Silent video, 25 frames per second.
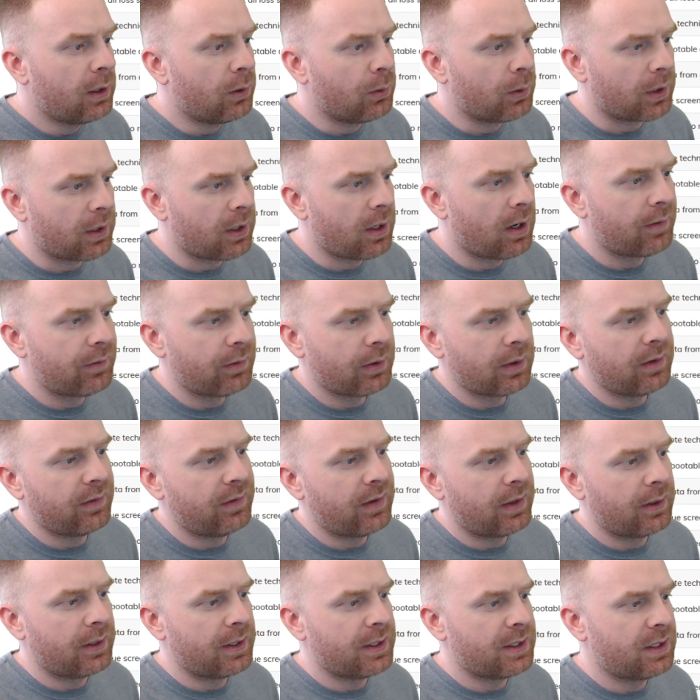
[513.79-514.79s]
recovering
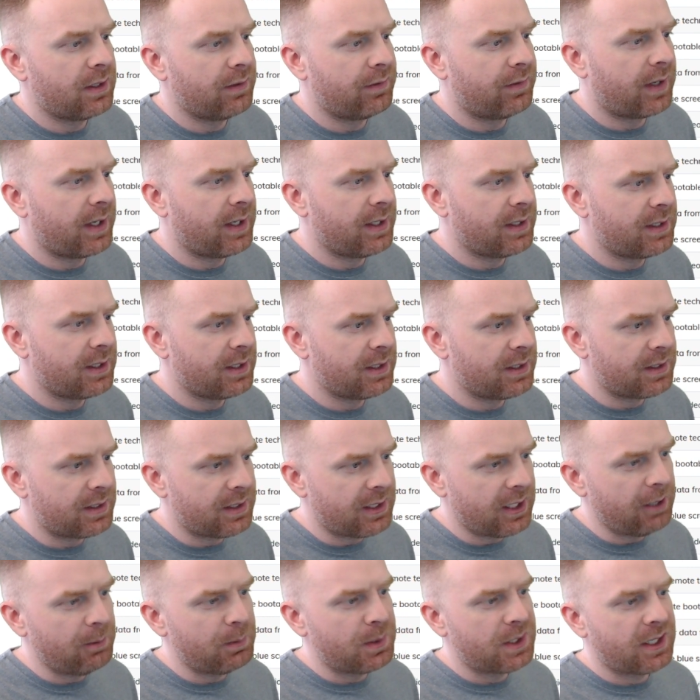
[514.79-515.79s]
various devices,
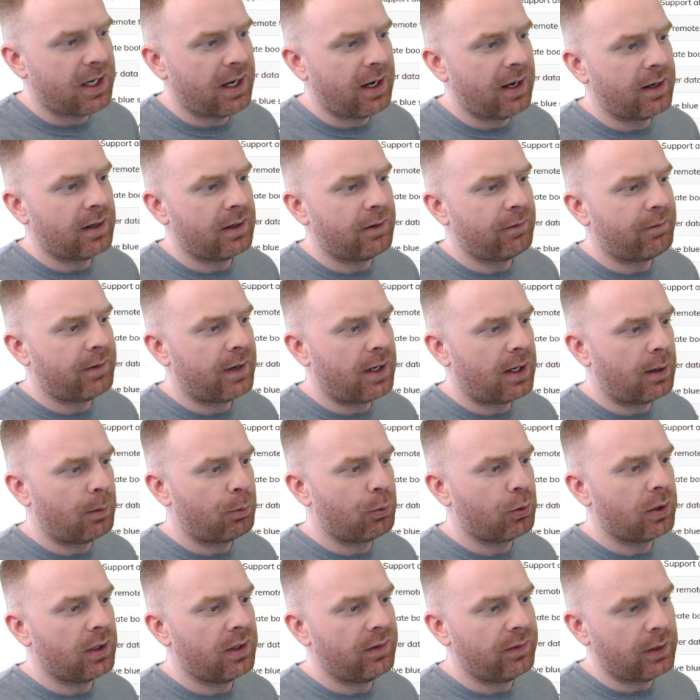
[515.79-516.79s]
deep scan and file
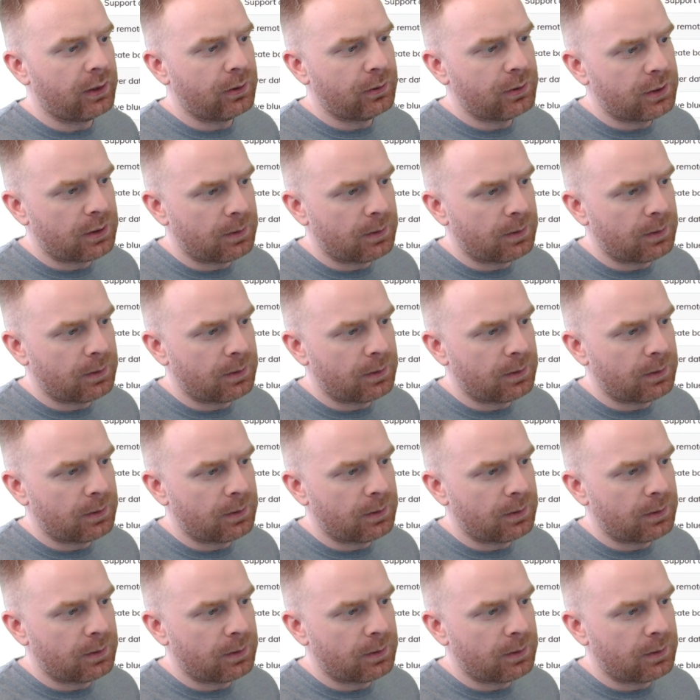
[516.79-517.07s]
preview,